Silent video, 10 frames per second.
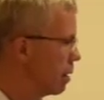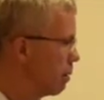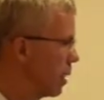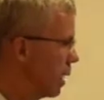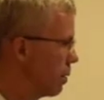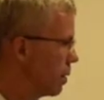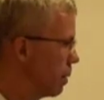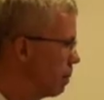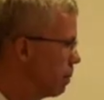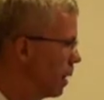We have
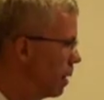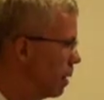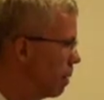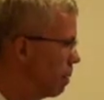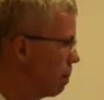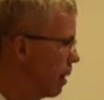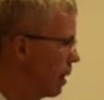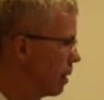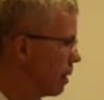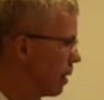some
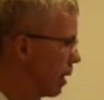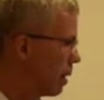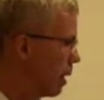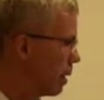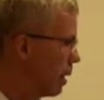inter-satellite